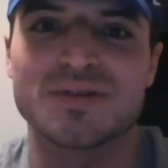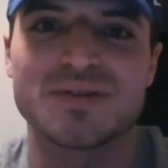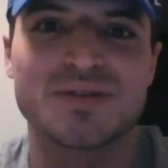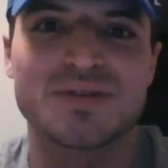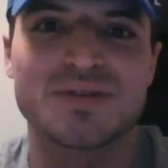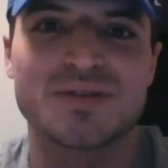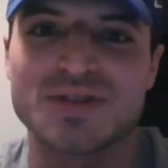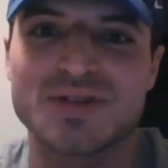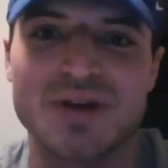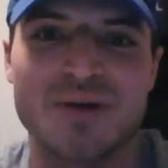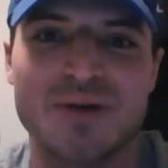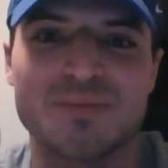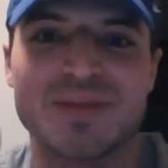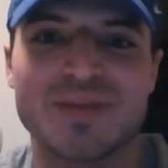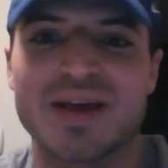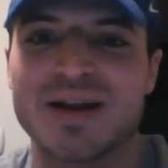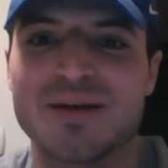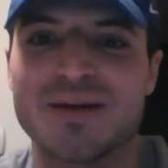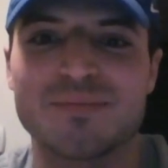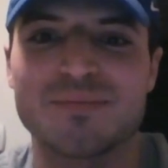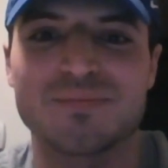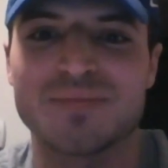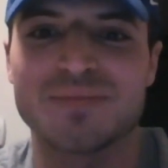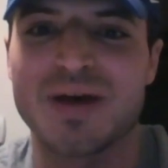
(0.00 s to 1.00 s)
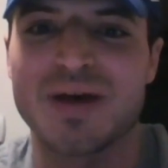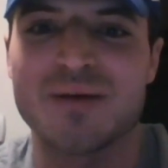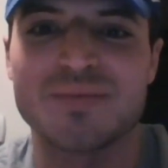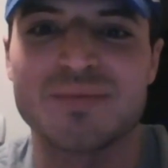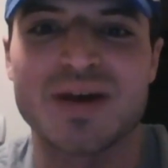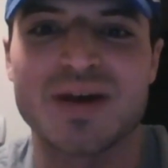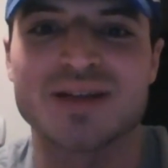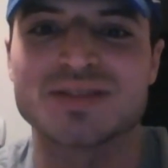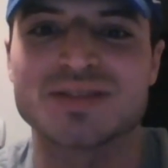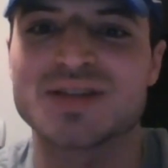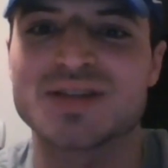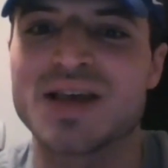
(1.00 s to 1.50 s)
some that I'm
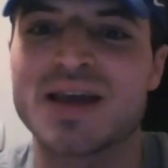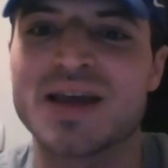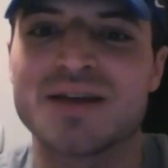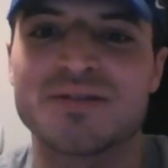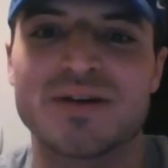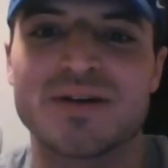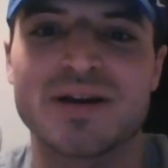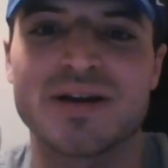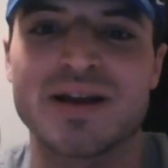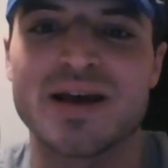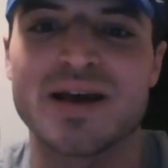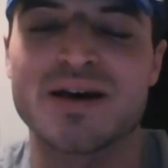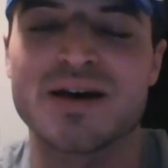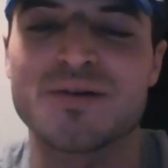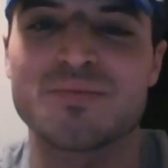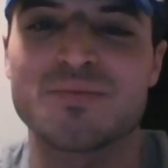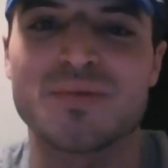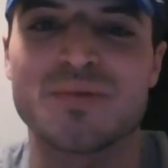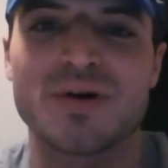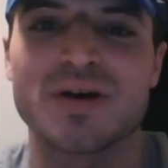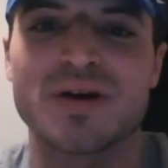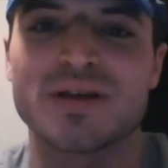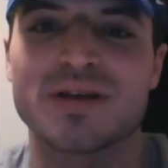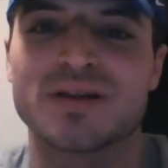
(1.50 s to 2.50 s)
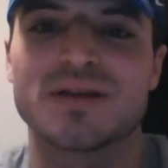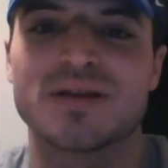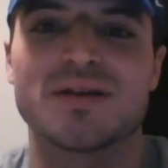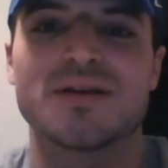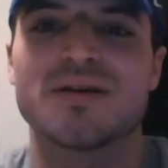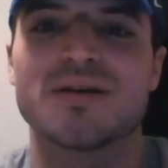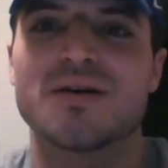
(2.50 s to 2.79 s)
not saying right now, but